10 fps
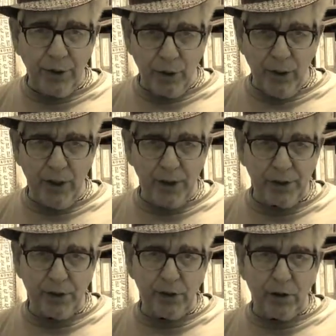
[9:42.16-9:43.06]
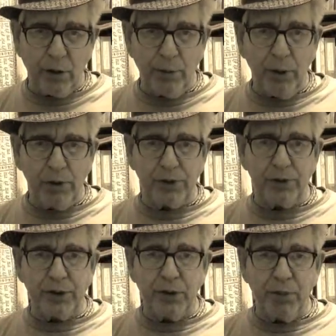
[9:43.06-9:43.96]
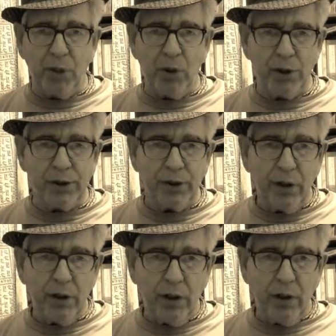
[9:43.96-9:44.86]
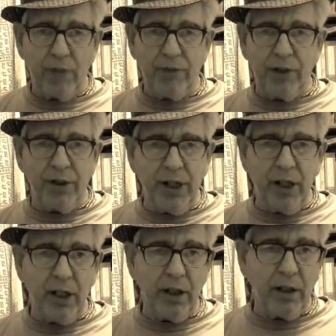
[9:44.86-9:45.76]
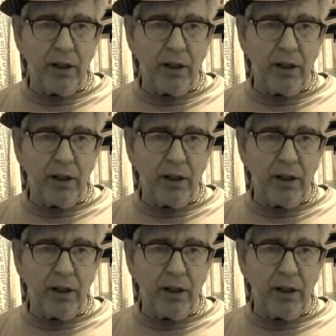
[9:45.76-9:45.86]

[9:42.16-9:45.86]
the greatest composers and poets of their day.